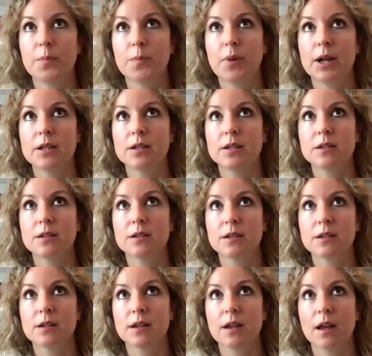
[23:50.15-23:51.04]
But
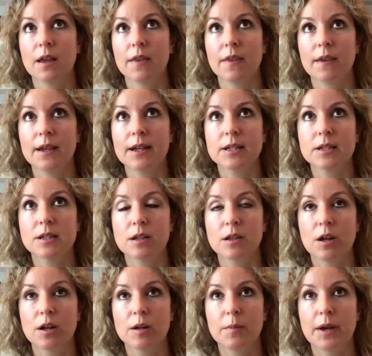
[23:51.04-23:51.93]
I think it's a
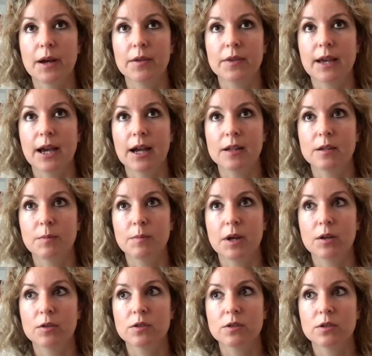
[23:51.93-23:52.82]
lot about that,
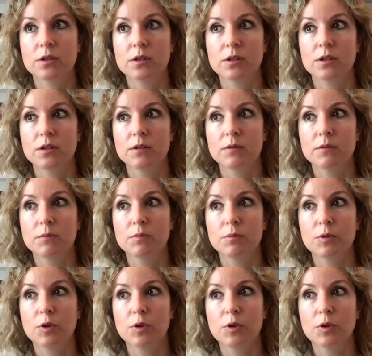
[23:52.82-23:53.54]
about um,